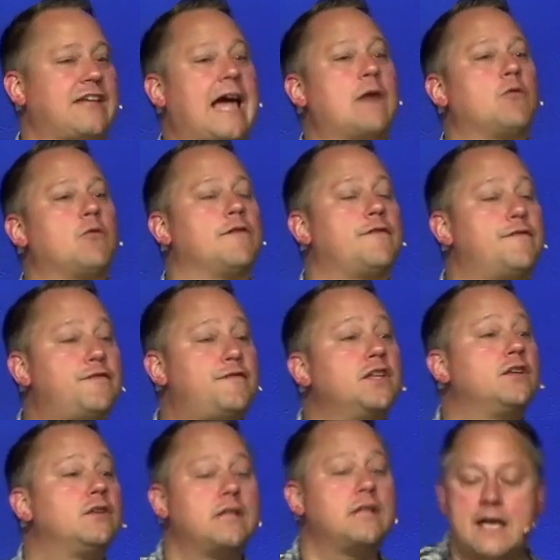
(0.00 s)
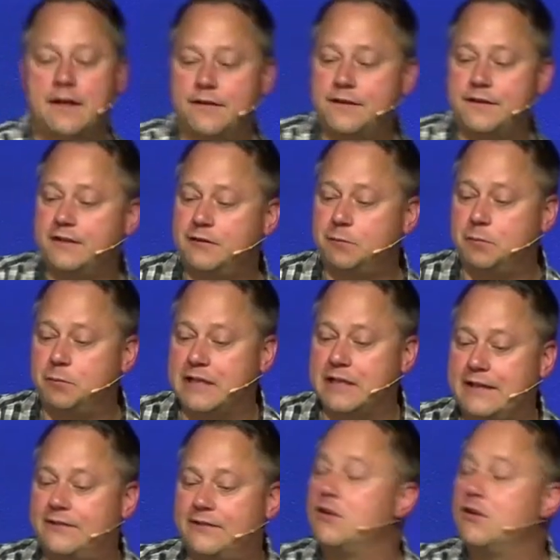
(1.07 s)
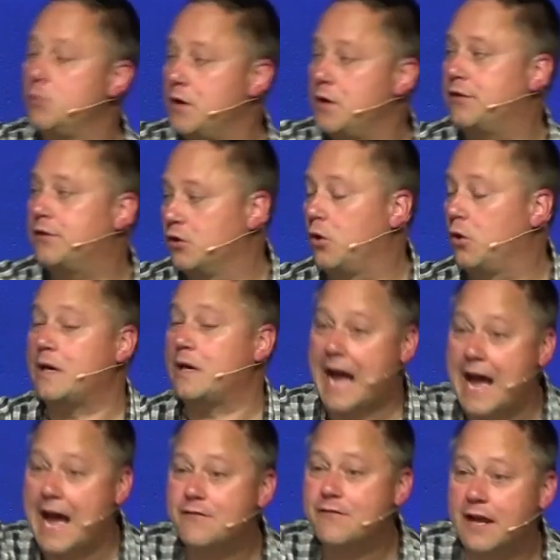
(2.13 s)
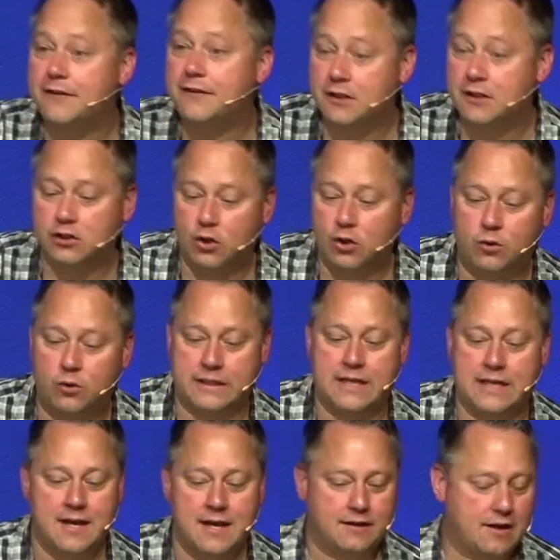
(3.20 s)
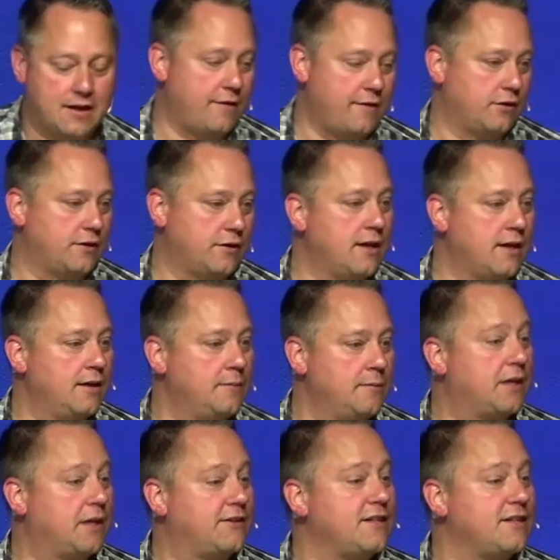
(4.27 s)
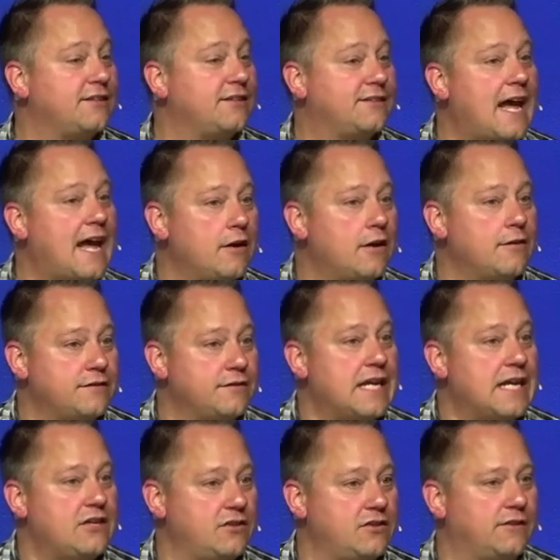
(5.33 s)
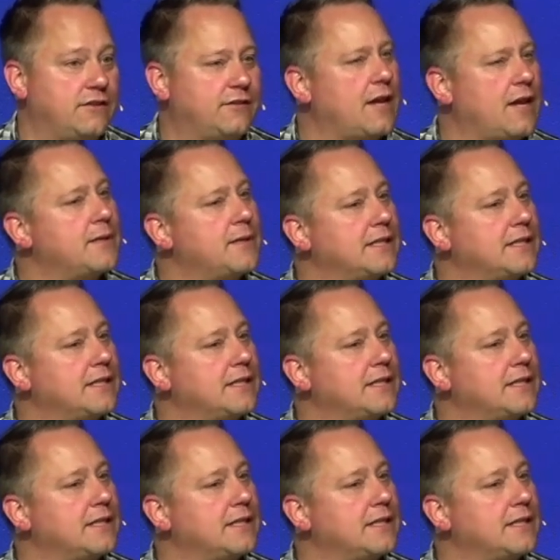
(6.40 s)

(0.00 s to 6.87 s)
I will fill this place with glory. I've got the glory covered because the desire of nations is coming.